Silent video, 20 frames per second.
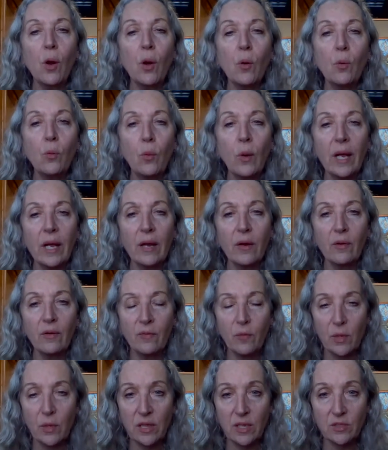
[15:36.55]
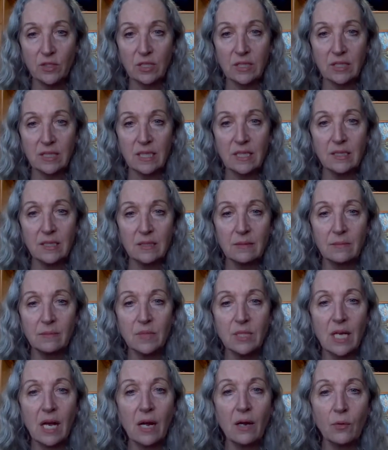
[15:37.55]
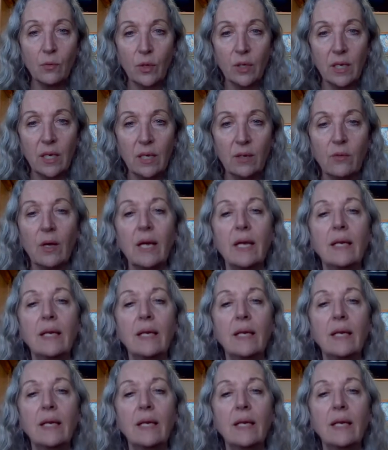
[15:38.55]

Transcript: aware of when the systems aren't working right.